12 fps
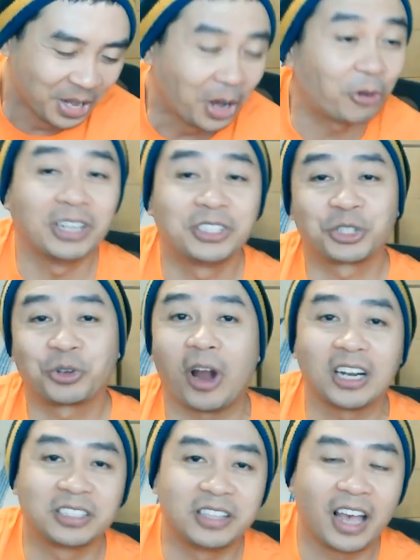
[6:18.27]
All right,
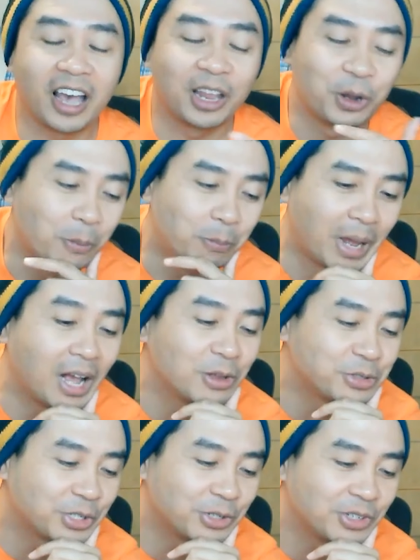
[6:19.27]
scratch that.
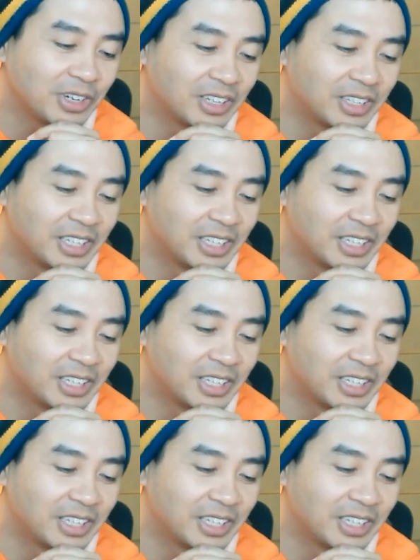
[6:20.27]
Bowser,